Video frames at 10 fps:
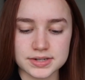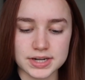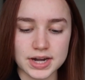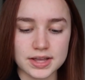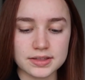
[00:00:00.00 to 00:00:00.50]

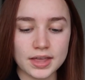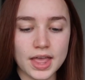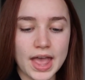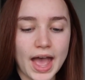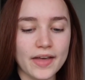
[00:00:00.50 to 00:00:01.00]
underneath,
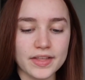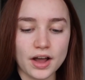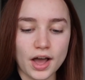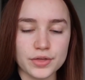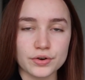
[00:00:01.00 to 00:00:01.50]
and
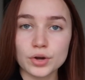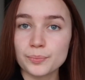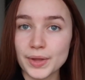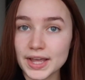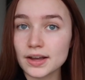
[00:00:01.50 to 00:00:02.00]
then either a
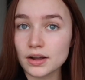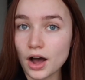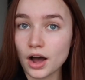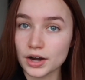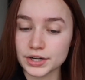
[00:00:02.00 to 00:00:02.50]
big
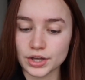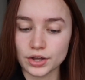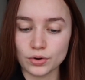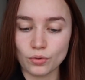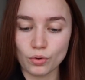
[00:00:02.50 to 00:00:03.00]
cardigan